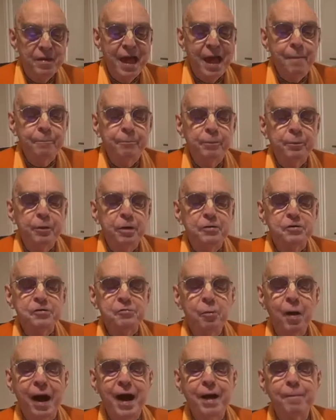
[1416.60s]
Emperor
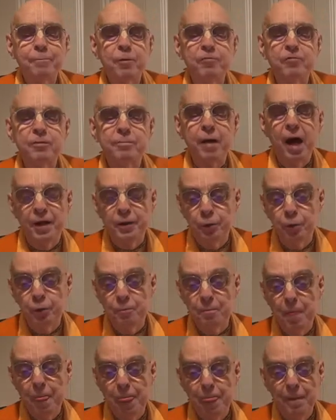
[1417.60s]
Swayambhuva Manu,
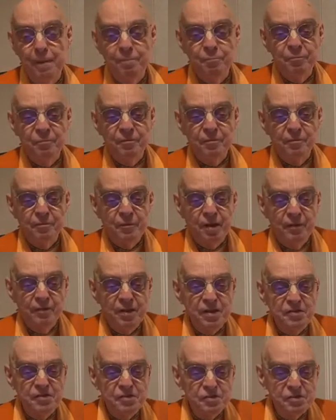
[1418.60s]

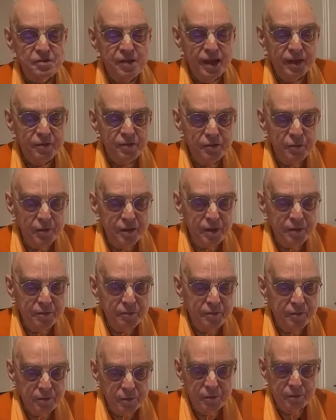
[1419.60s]
this is text 30,
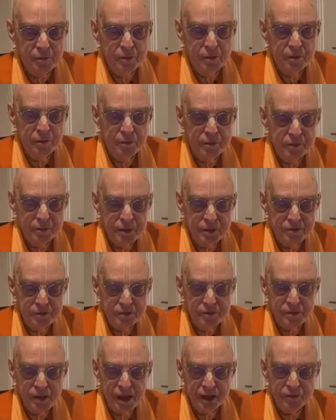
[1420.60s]
this
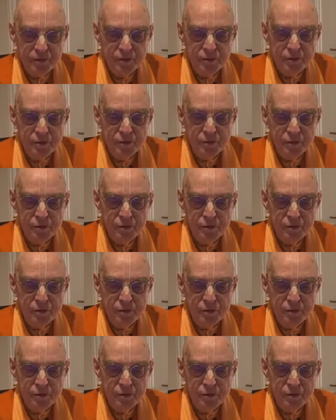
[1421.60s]
is text